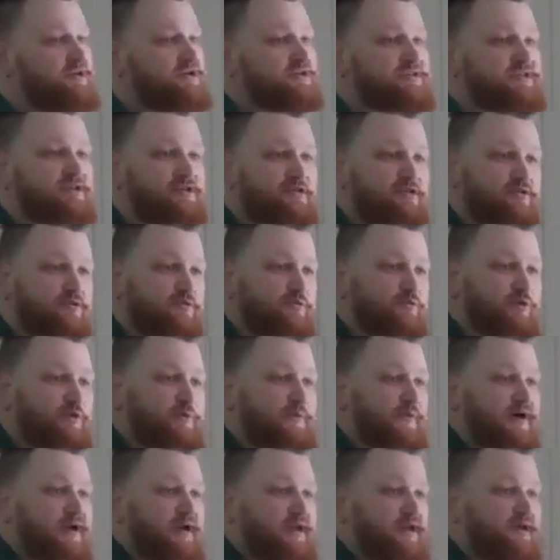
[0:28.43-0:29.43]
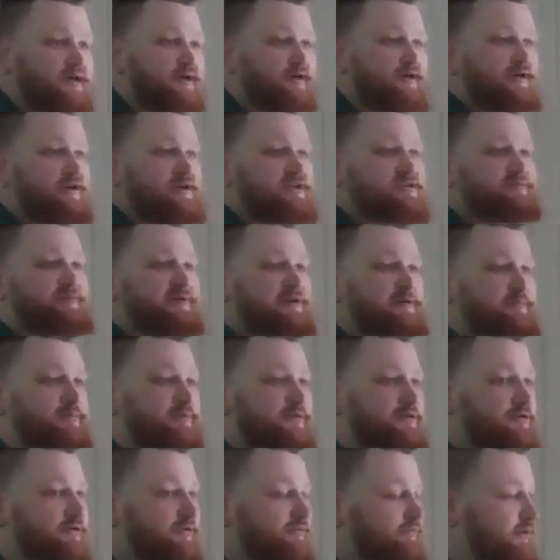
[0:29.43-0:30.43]
So we want to encourage
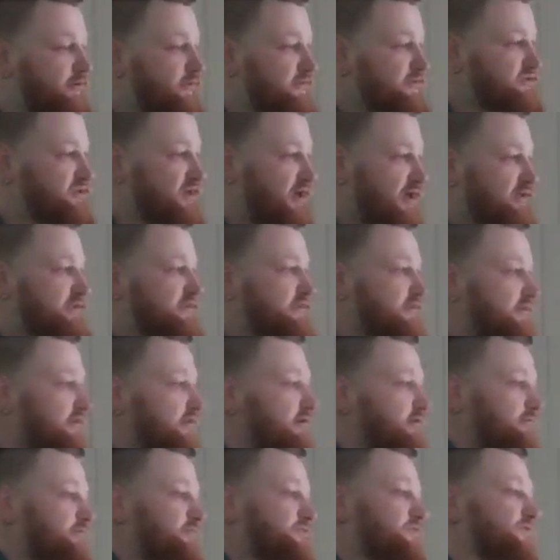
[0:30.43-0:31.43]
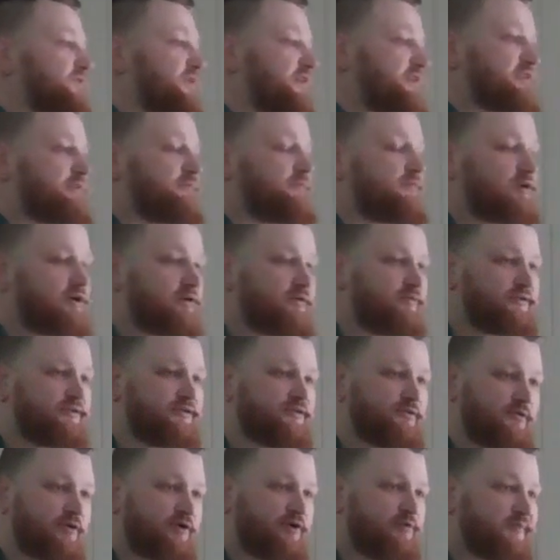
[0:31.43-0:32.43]
people when we talk to them to let them know the
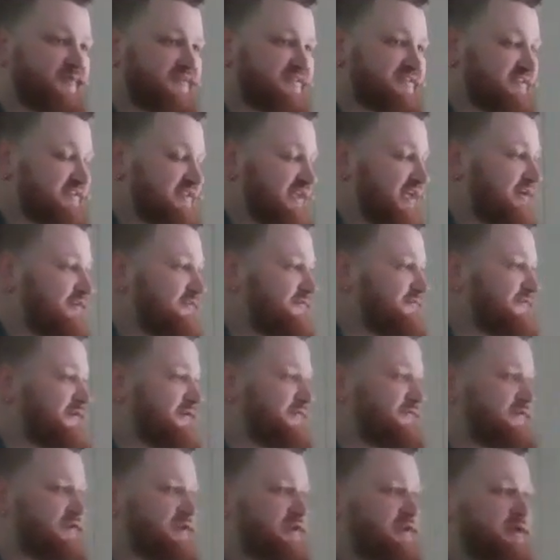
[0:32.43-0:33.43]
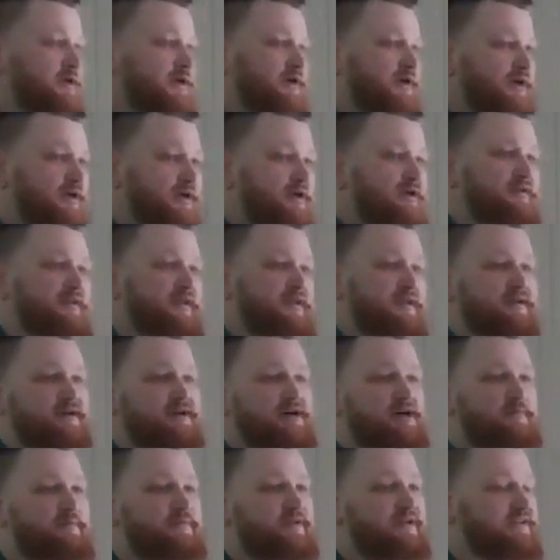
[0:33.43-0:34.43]
door opens at 10:50, and they can
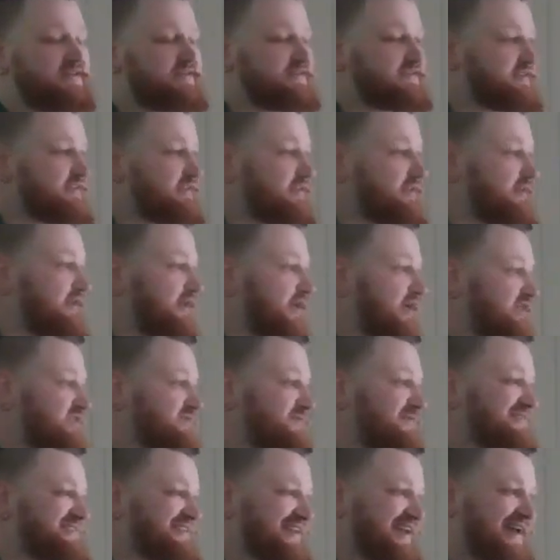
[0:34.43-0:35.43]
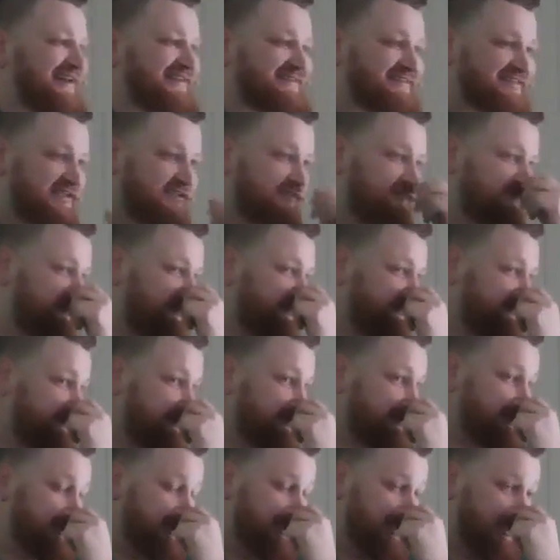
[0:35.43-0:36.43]
come in and see the announcements at
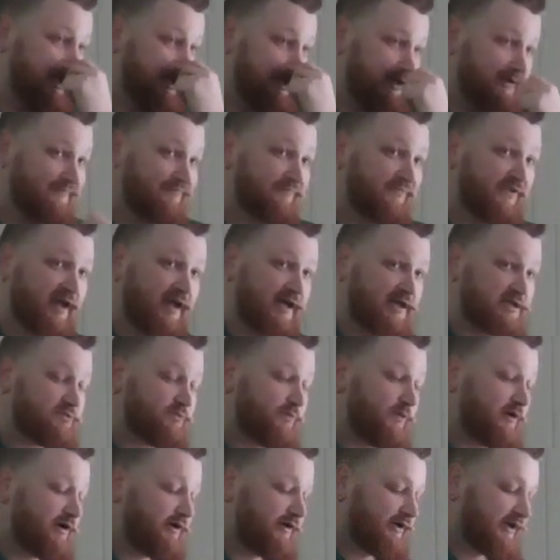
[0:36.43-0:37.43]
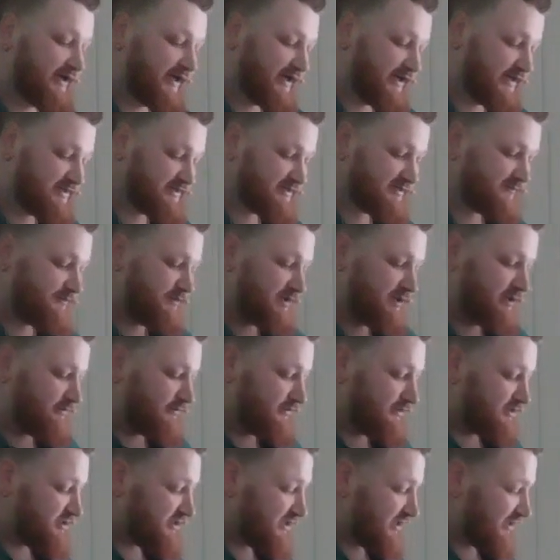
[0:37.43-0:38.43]
10:50, as well as be
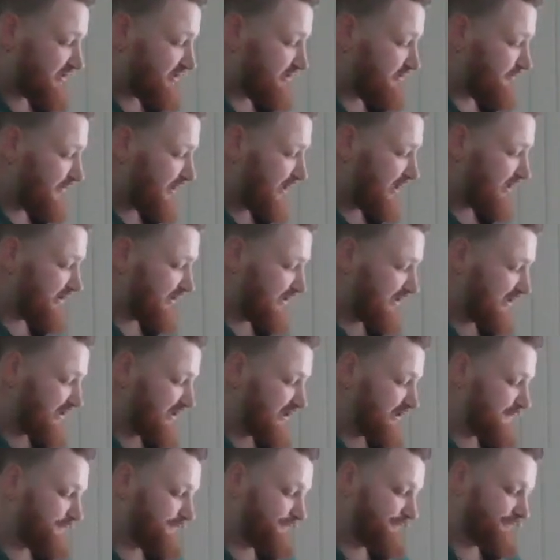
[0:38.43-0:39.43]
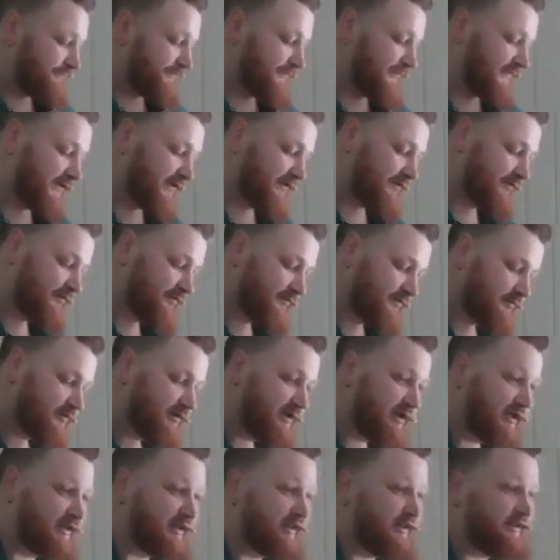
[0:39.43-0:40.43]
able to check them online,
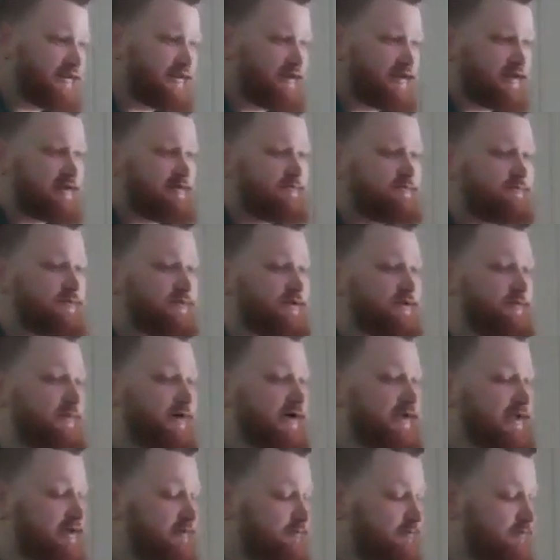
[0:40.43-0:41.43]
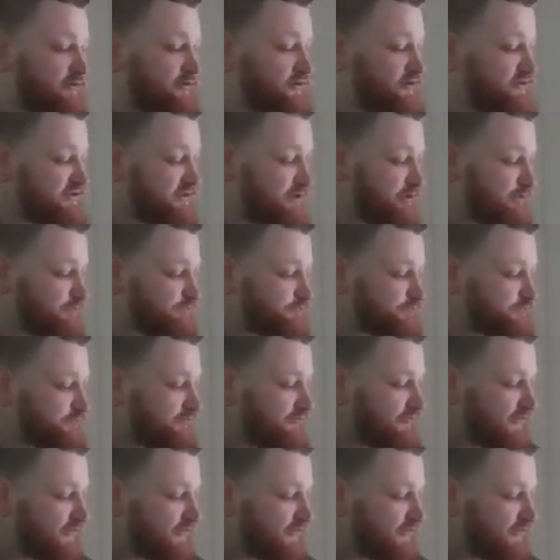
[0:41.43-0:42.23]
and that they really want to get a bulletin.